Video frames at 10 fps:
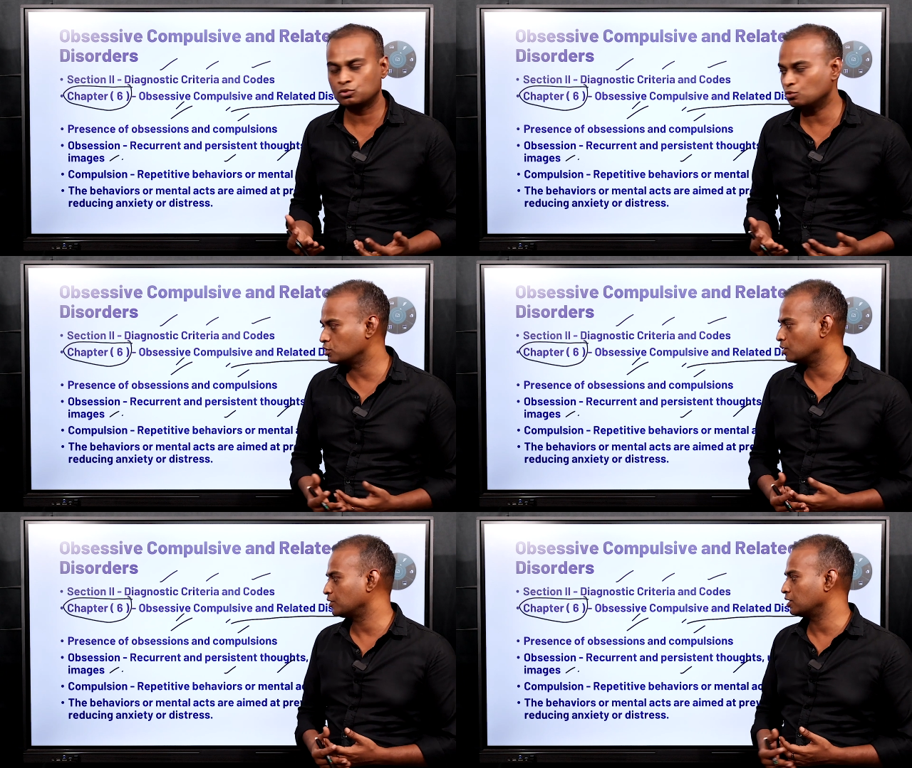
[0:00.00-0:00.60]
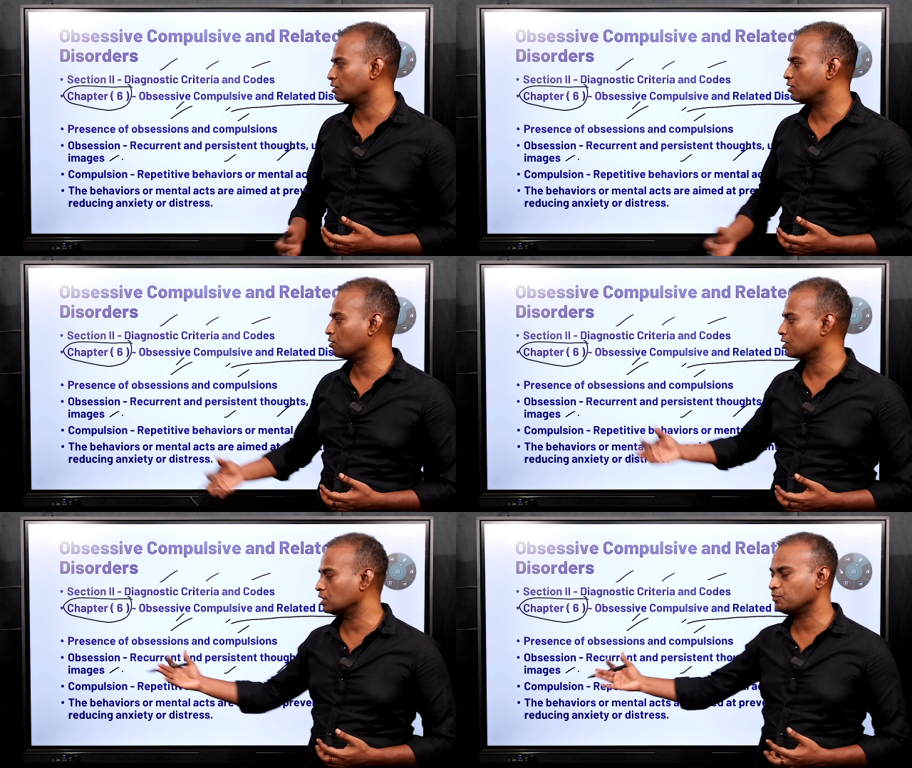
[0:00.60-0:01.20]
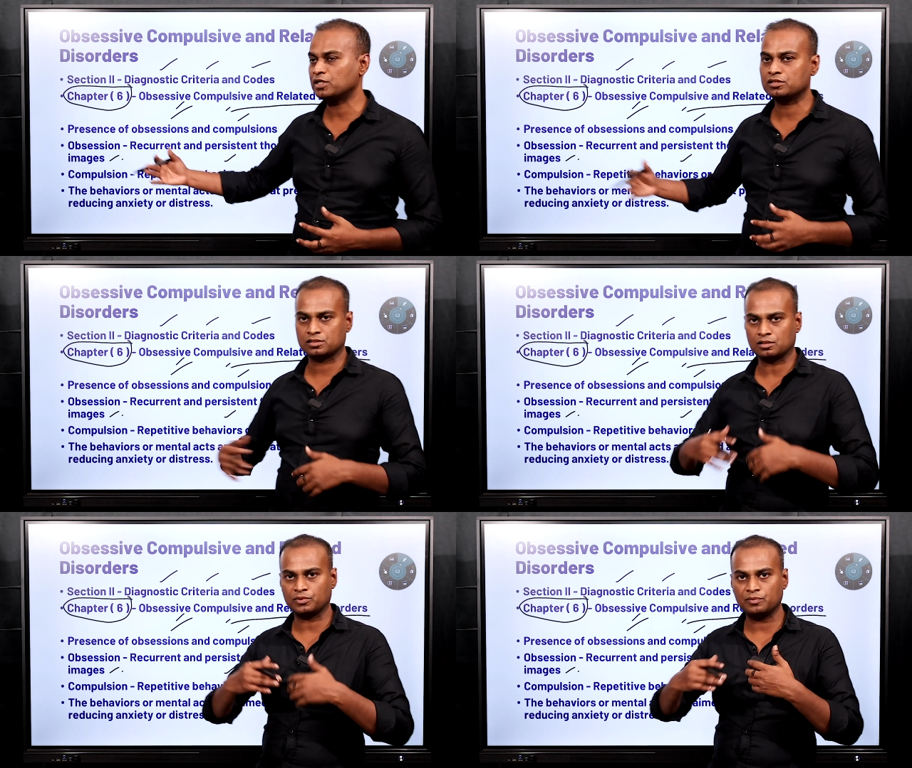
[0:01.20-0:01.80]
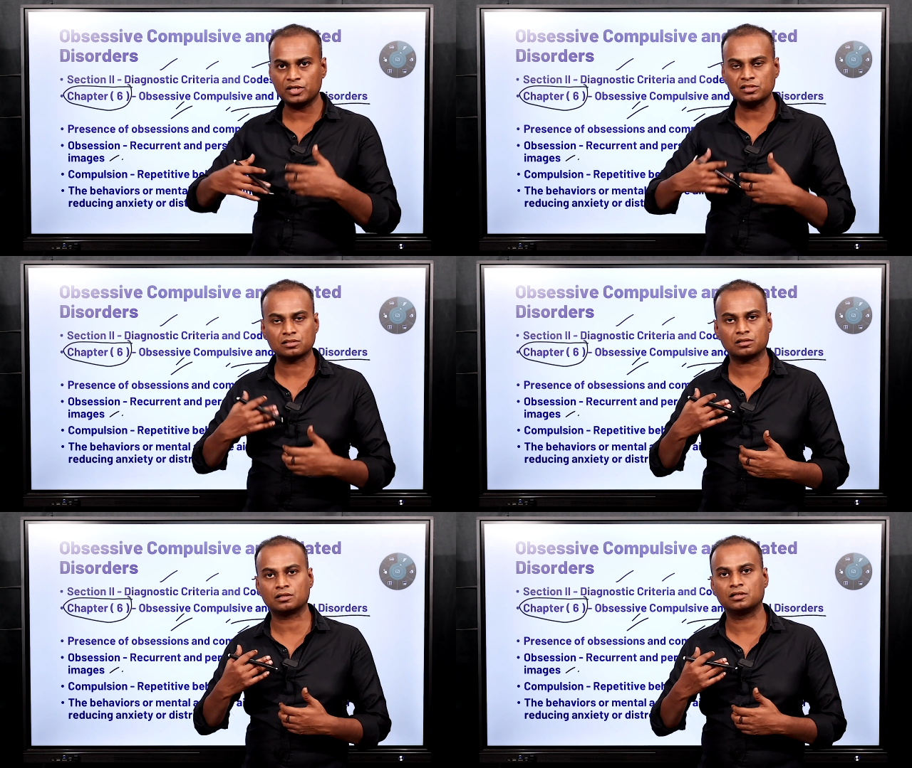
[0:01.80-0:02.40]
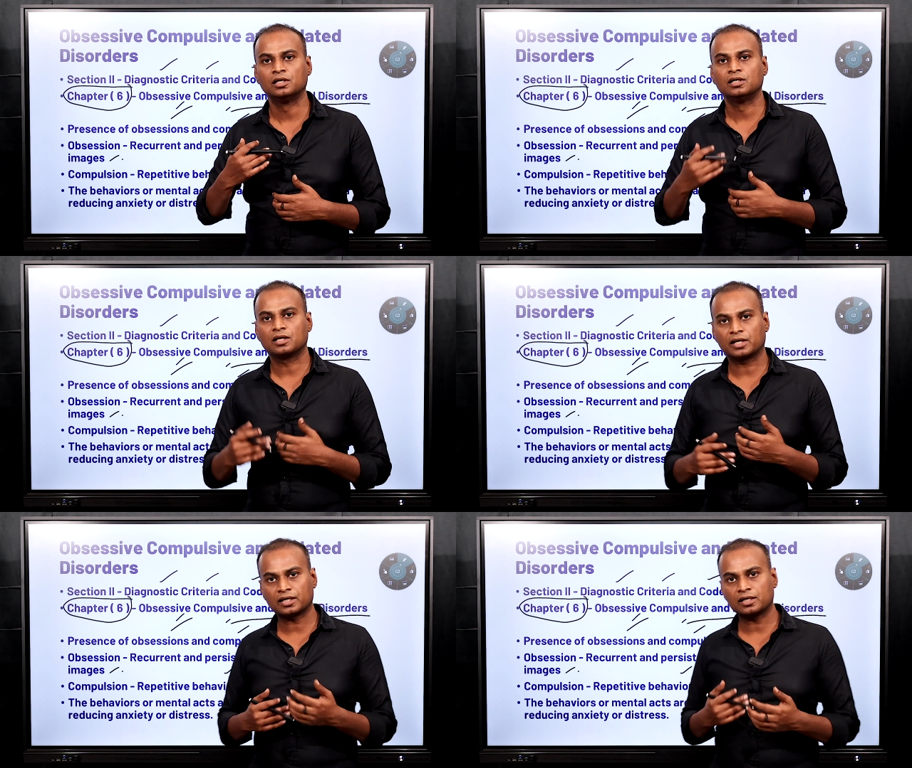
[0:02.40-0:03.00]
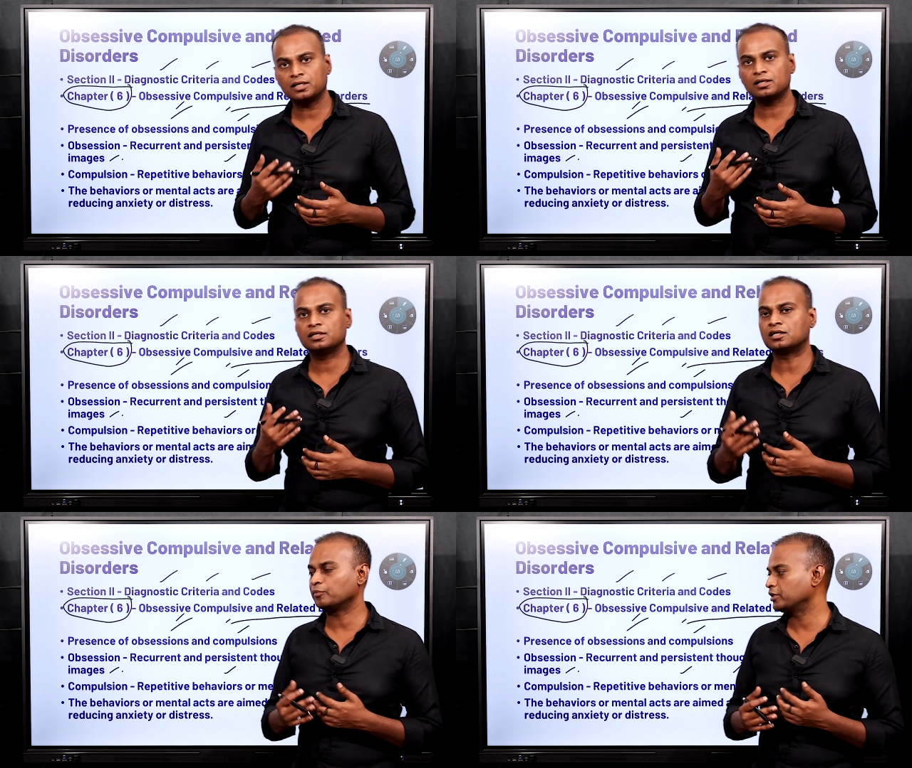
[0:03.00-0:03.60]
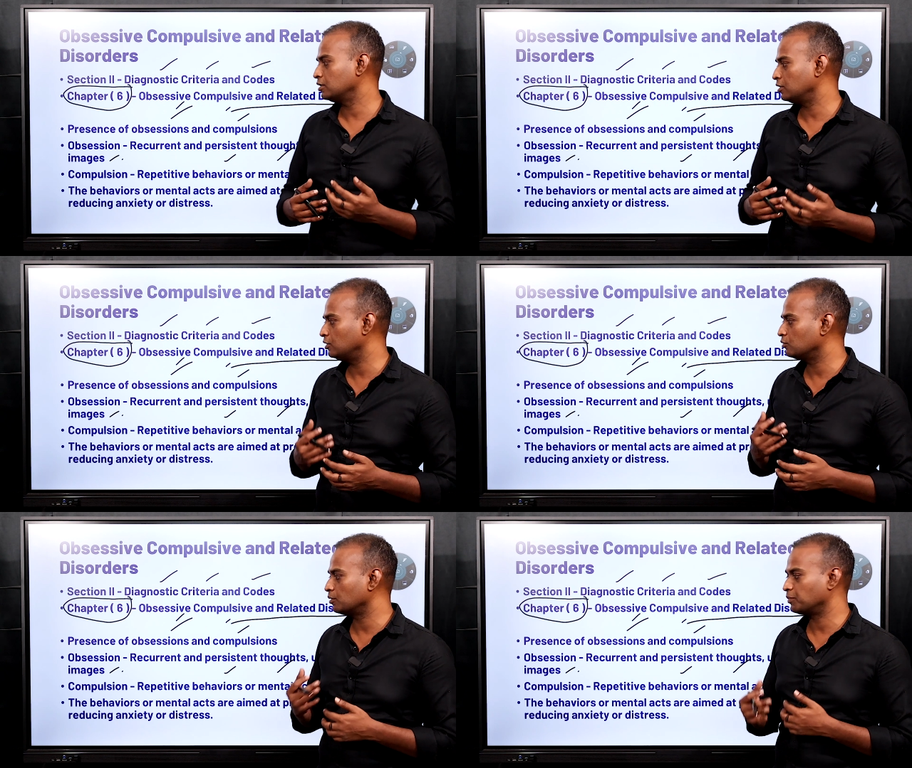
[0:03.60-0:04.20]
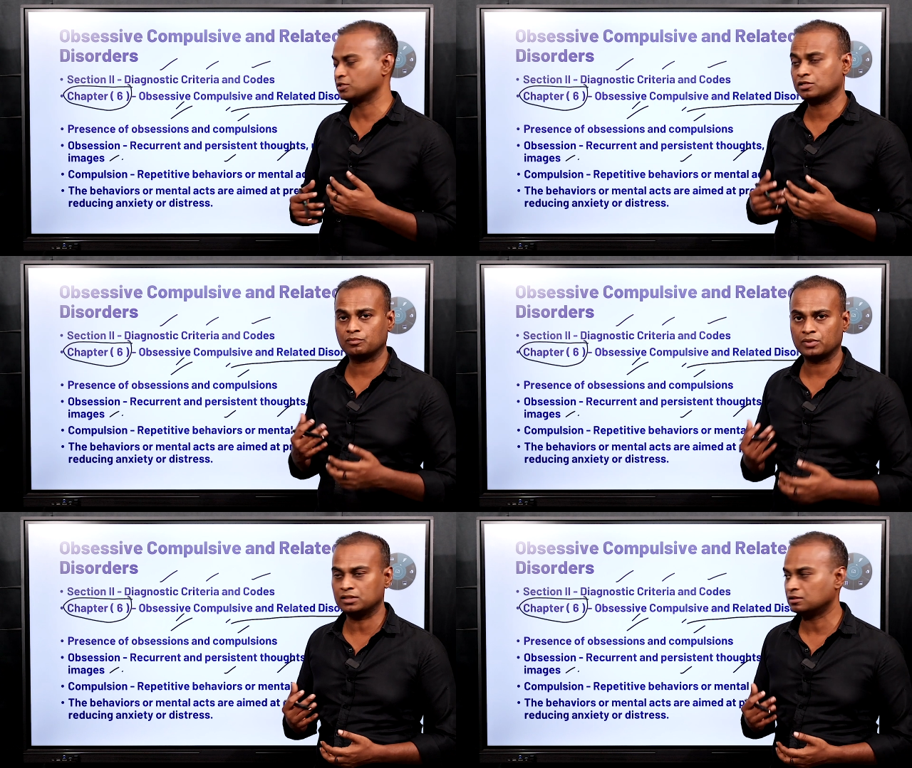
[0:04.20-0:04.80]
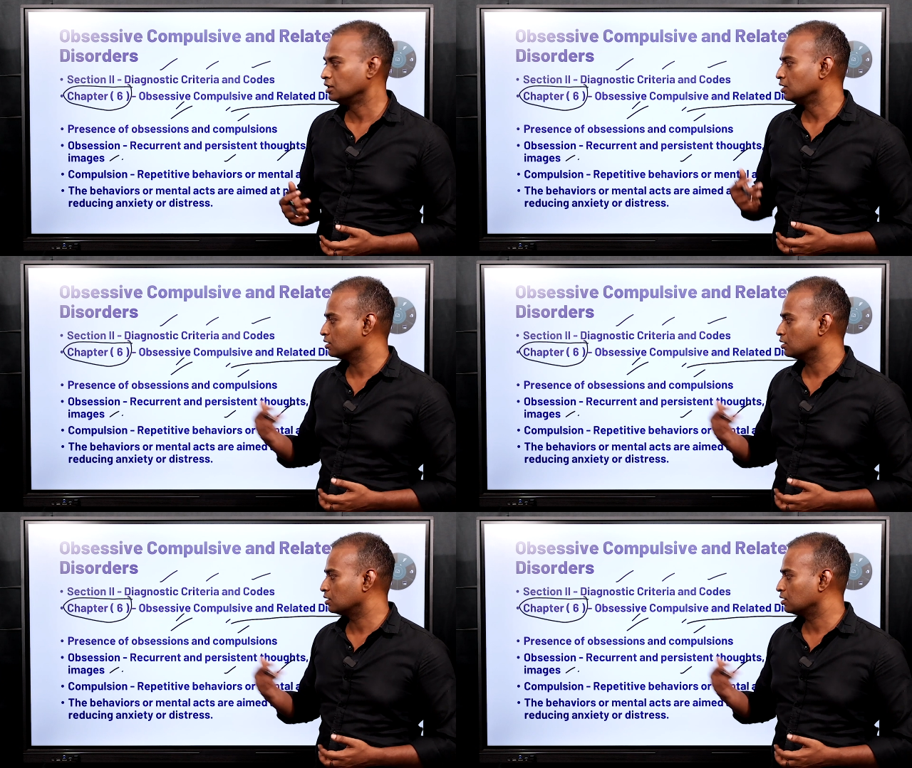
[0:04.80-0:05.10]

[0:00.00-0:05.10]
to do something, or images. Some images are recurrently coming into the person mind.